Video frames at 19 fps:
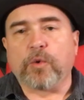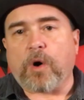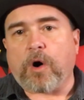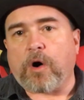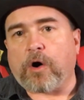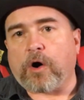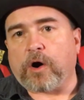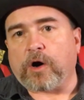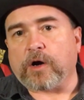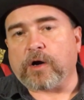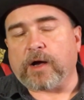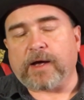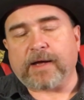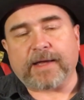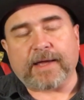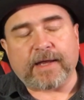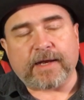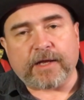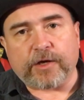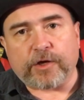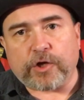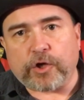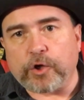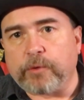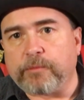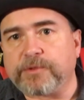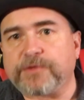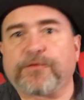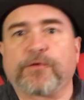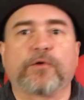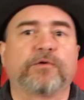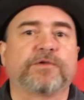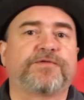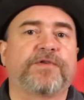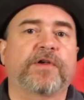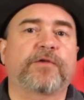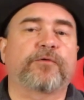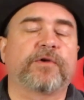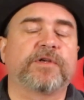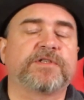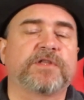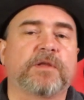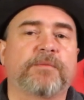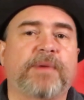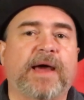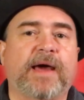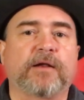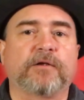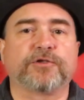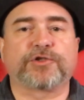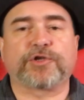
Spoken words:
are getting cubes for those victories in the battles.